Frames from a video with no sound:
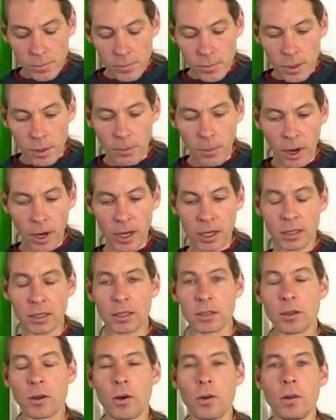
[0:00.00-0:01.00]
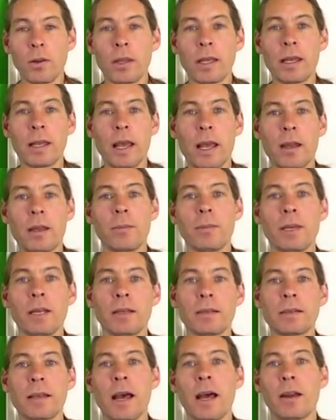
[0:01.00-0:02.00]
Mars is only an enemy to
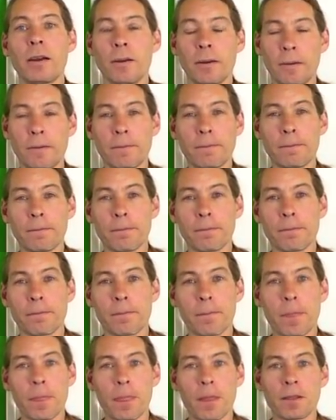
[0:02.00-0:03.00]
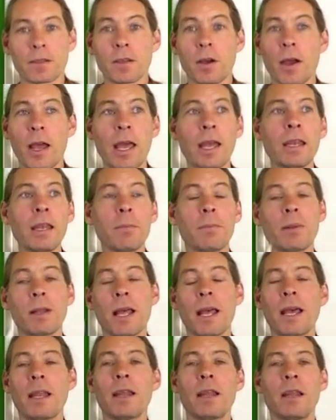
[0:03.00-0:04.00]
Saturn. So any
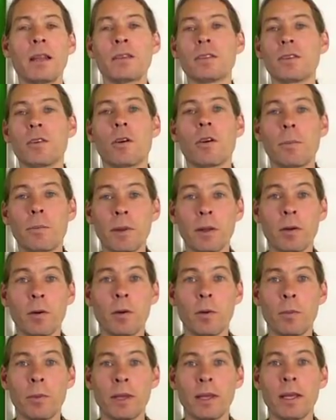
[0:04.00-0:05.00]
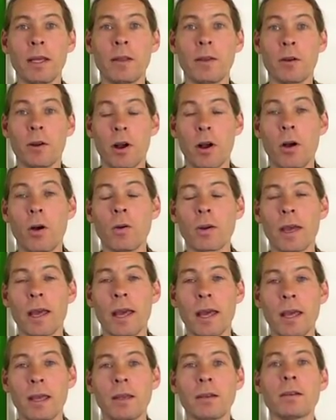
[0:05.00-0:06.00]
planet in Scorpio will be either
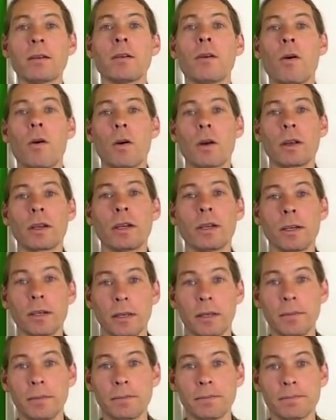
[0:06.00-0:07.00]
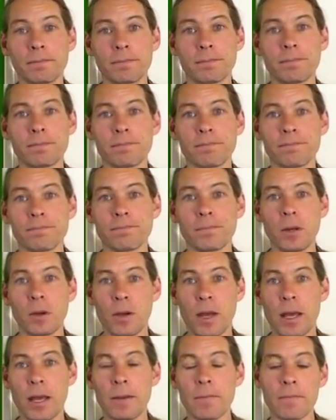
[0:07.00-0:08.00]
okay or good.
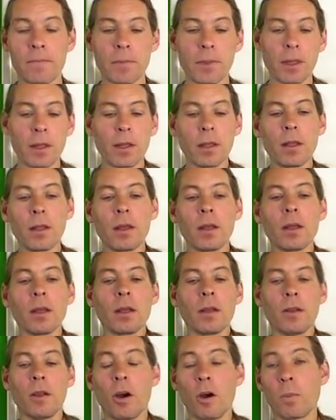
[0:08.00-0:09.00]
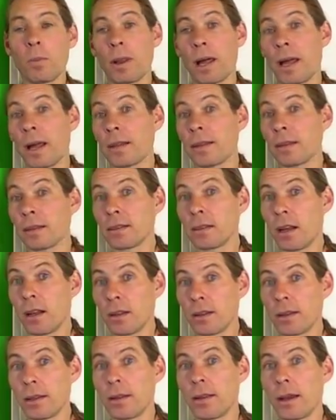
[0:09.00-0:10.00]
Okay? No planets
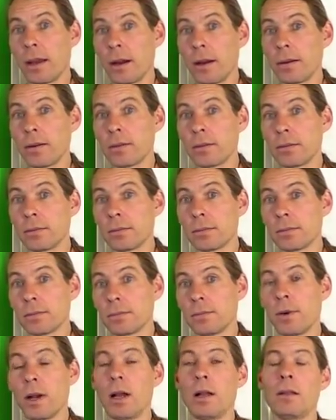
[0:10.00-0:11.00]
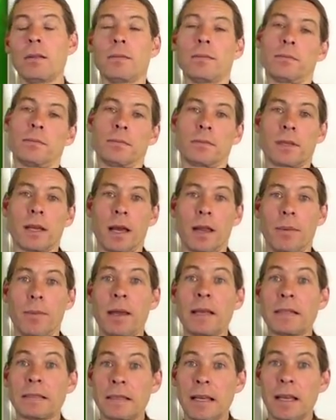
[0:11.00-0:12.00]
exalted there. Well, kind of
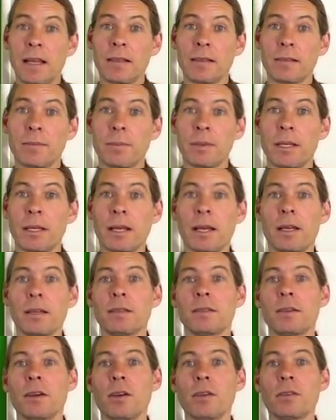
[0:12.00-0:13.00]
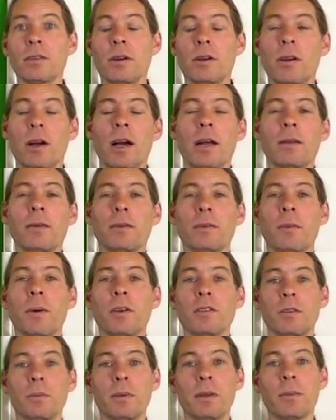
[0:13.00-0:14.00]
makes sense because those are not
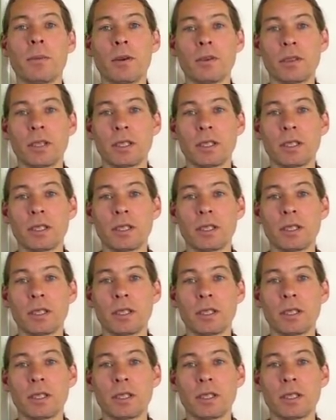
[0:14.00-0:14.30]
supposed to be the most